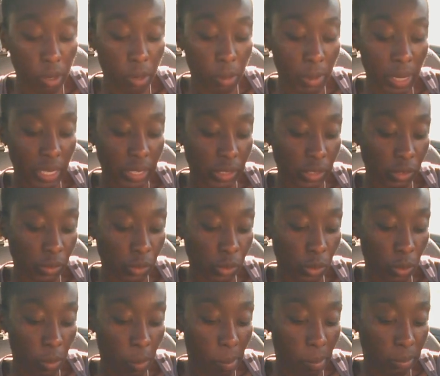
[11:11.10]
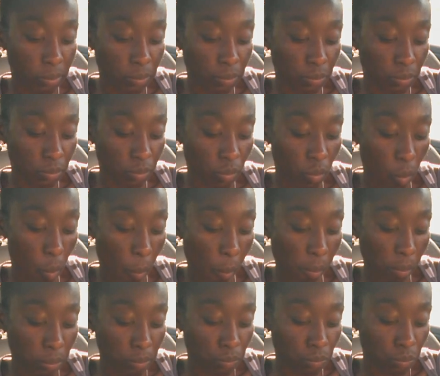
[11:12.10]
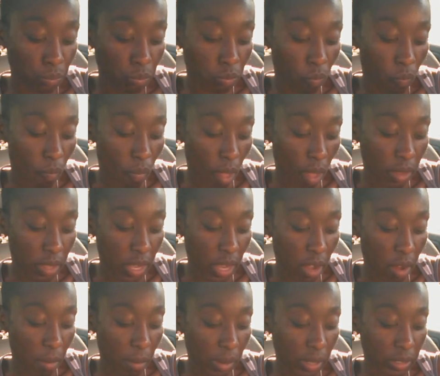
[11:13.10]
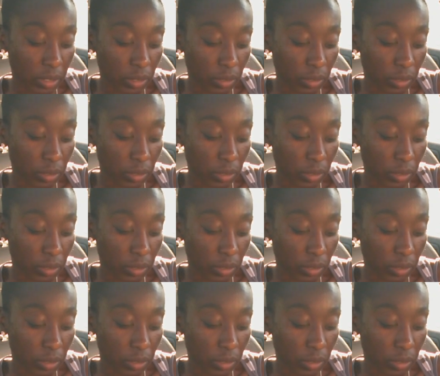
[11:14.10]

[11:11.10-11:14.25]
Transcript: go back on the road. Take off.